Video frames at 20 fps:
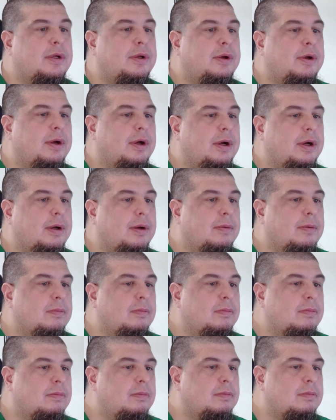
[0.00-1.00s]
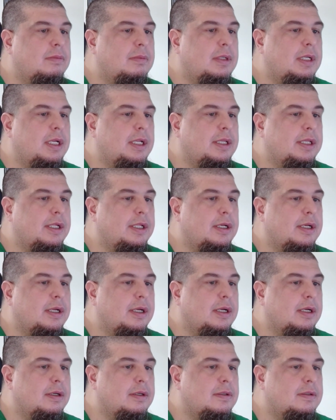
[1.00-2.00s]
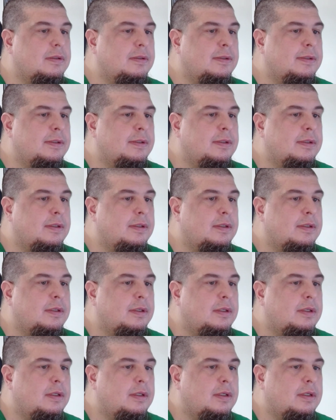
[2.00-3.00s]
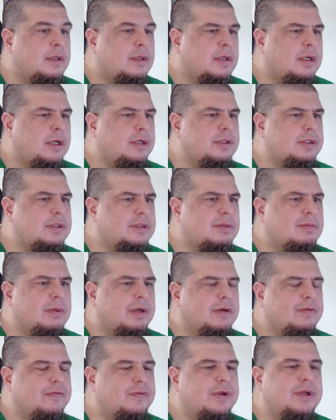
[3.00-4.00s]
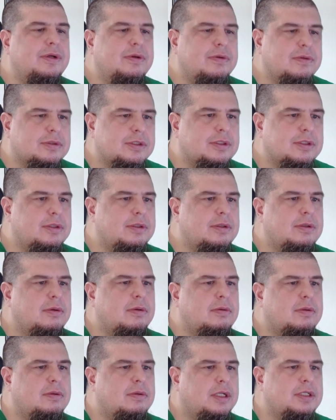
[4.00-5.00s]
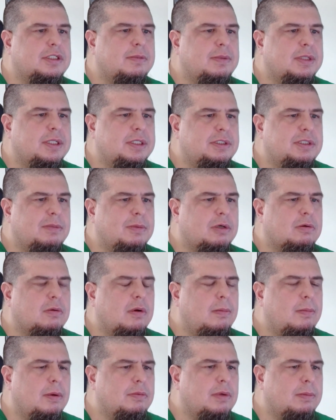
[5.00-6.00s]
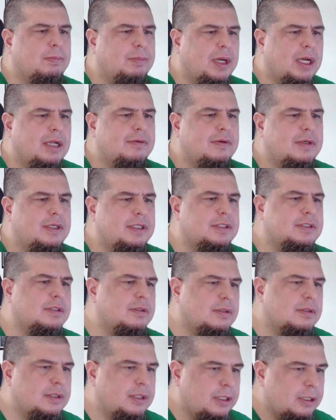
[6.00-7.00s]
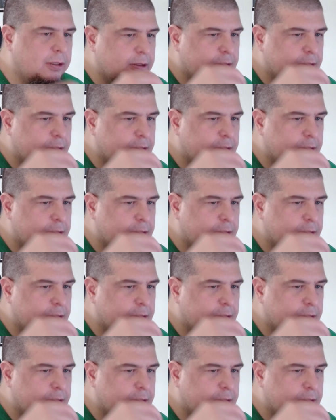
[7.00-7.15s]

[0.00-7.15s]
And then I'm going to do some reviews too on some of the gym equipment we bought recently.